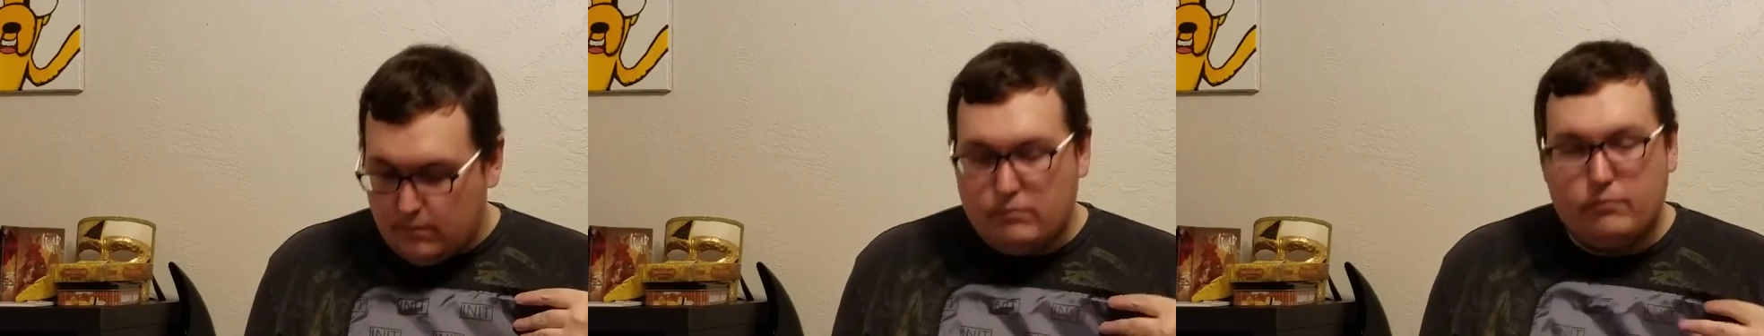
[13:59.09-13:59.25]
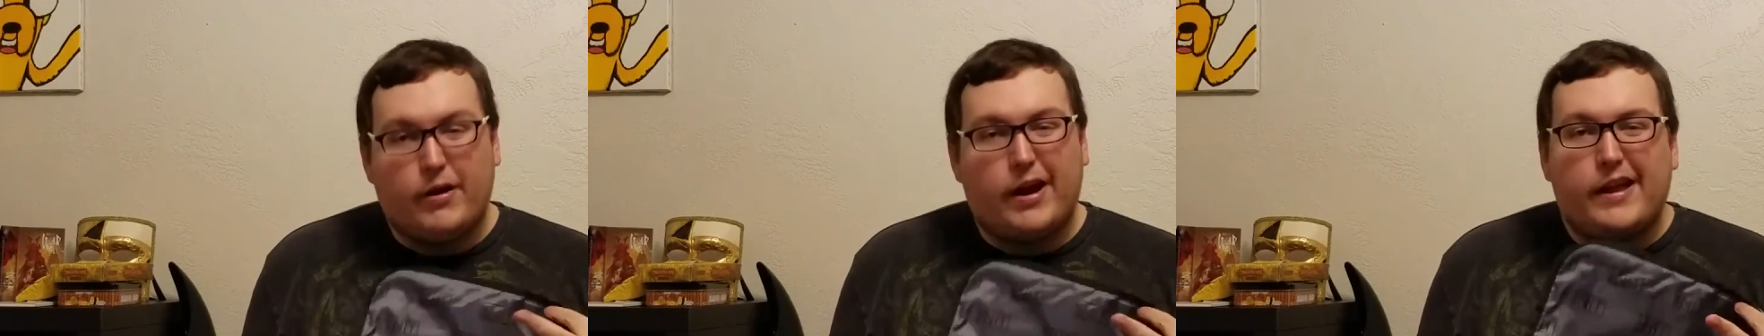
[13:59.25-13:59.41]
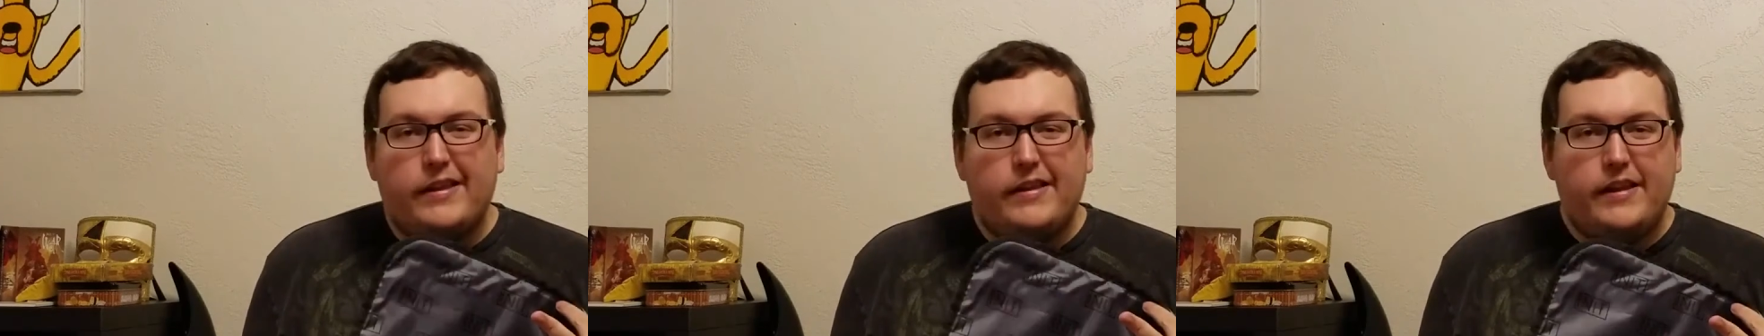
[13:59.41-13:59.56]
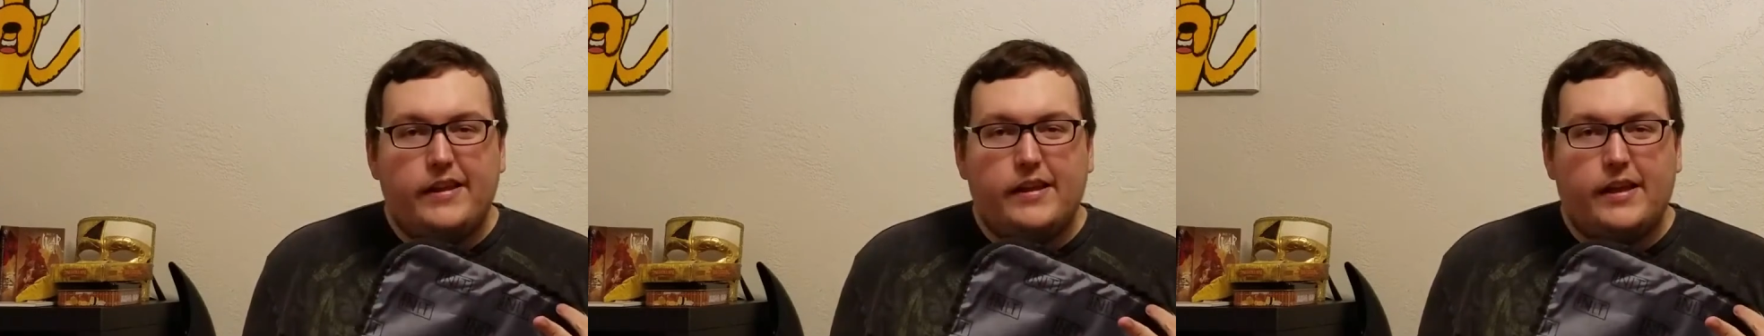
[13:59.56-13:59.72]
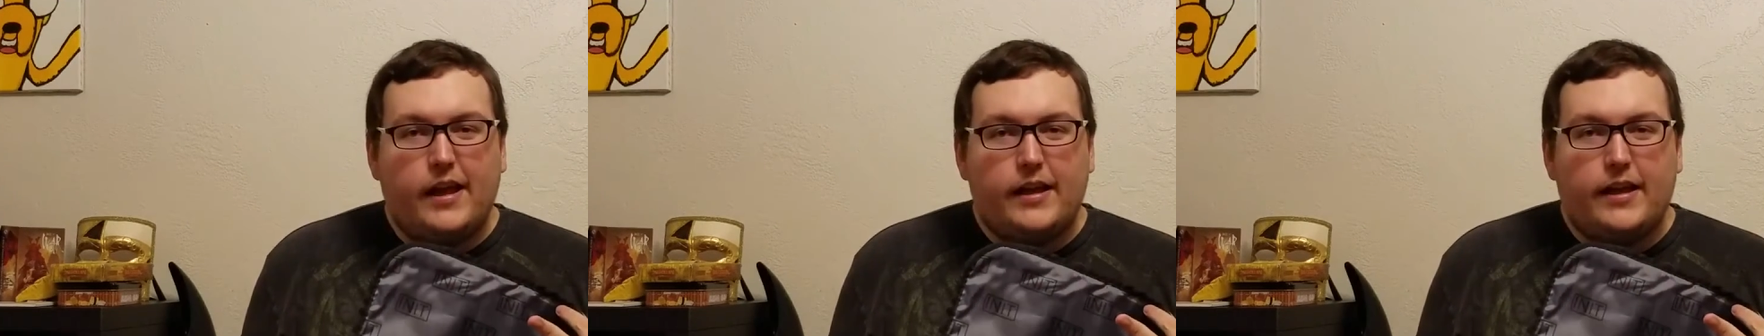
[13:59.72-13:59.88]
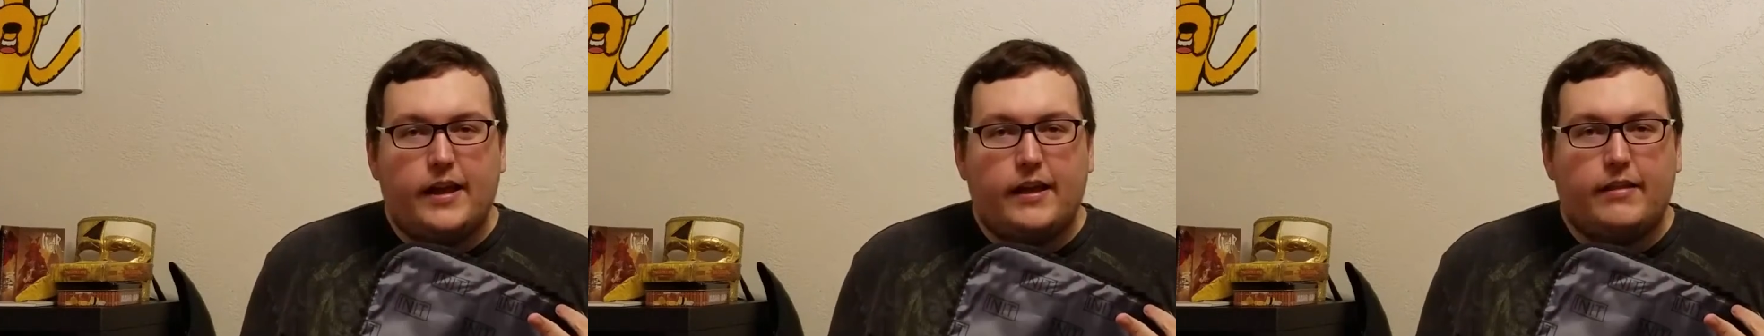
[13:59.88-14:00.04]
brandy,
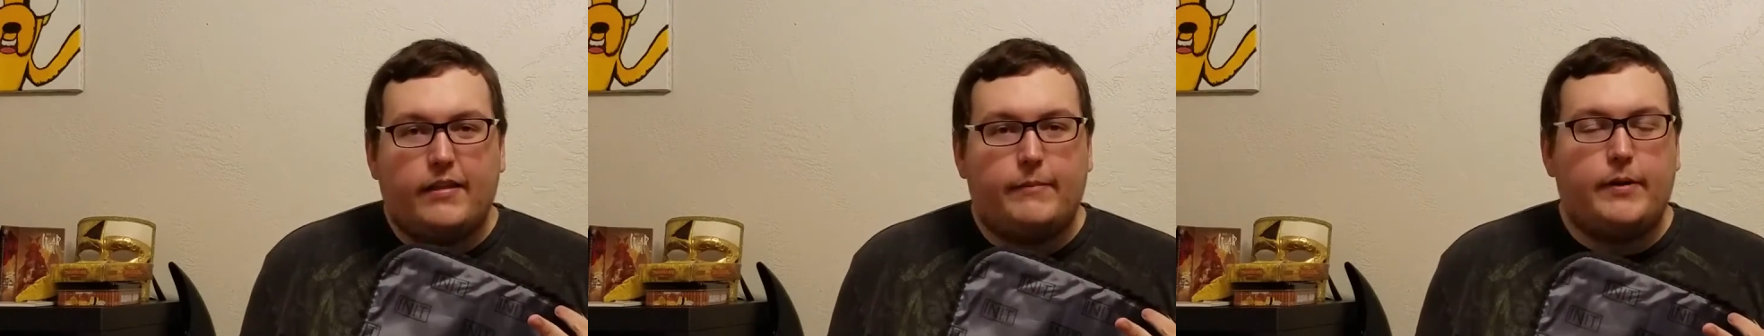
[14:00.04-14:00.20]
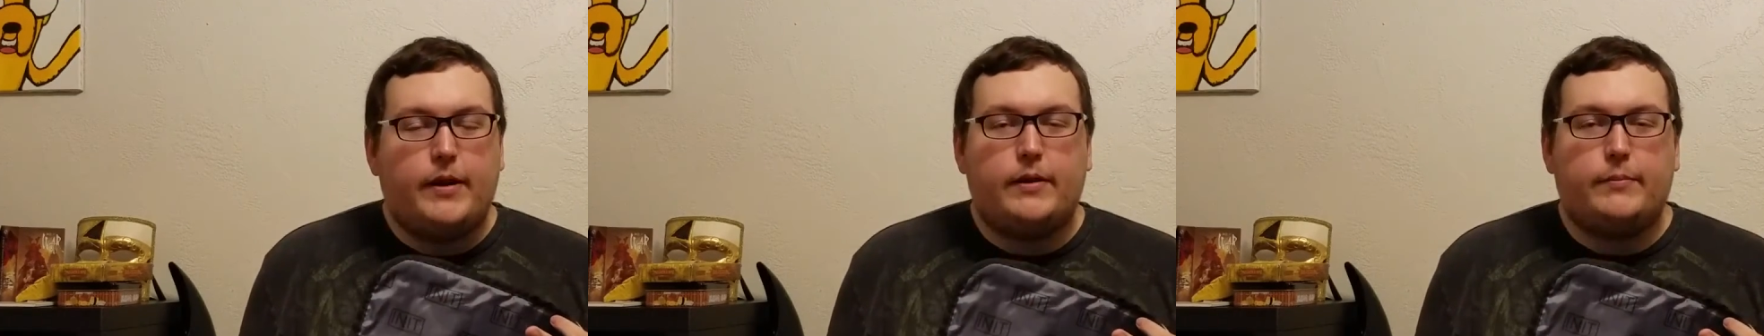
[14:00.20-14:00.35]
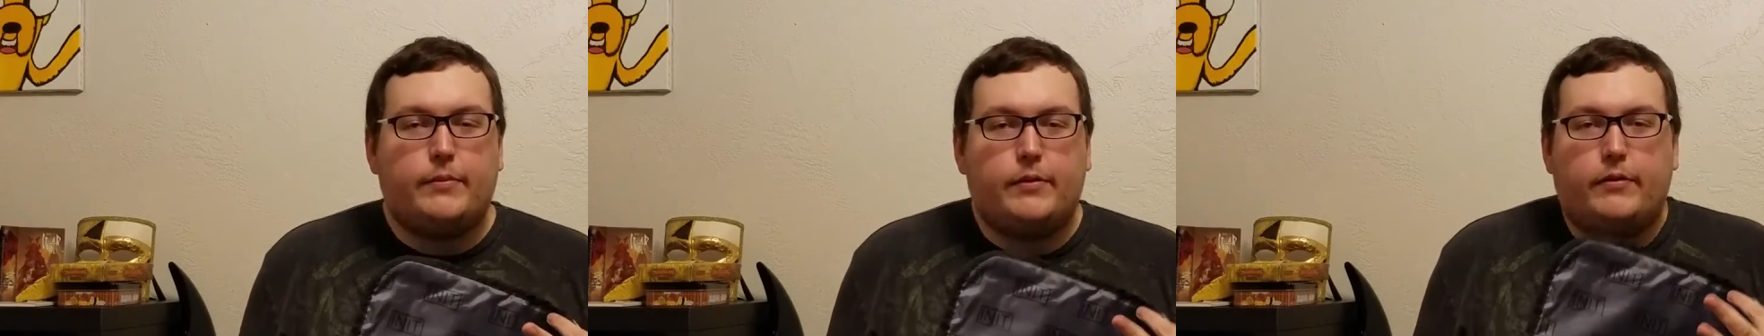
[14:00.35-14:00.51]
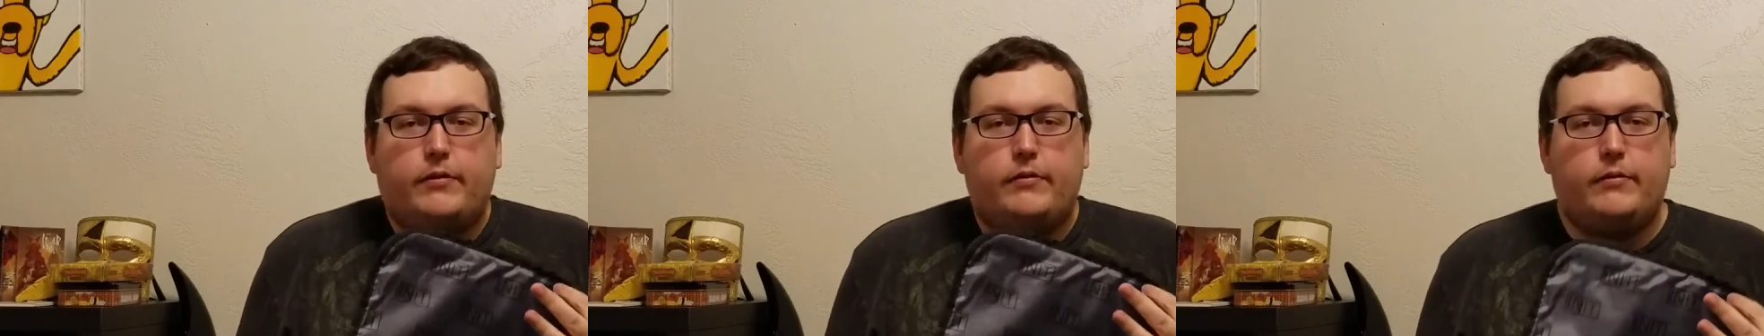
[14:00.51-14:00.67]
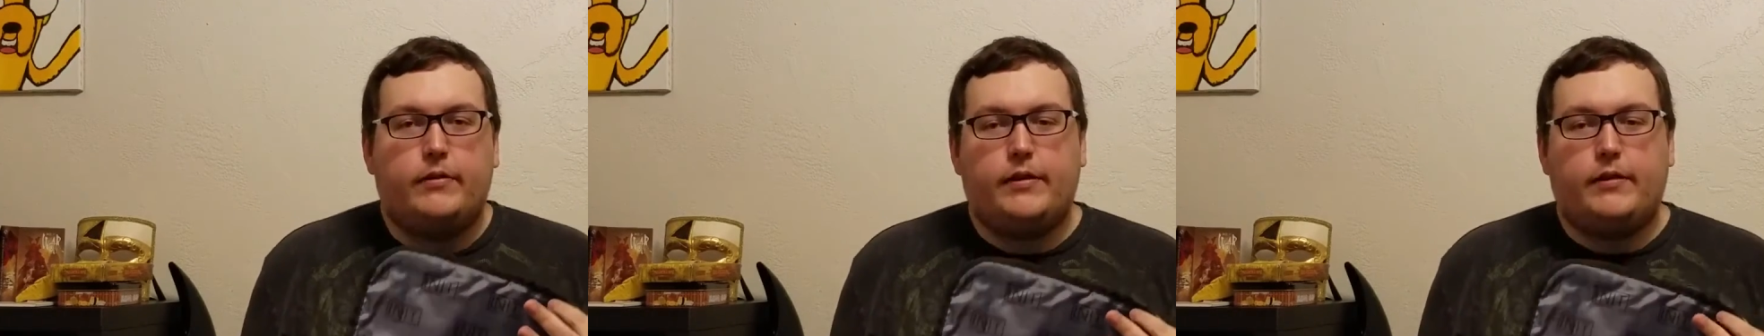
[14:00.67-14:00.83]
I guess. I'm not a person who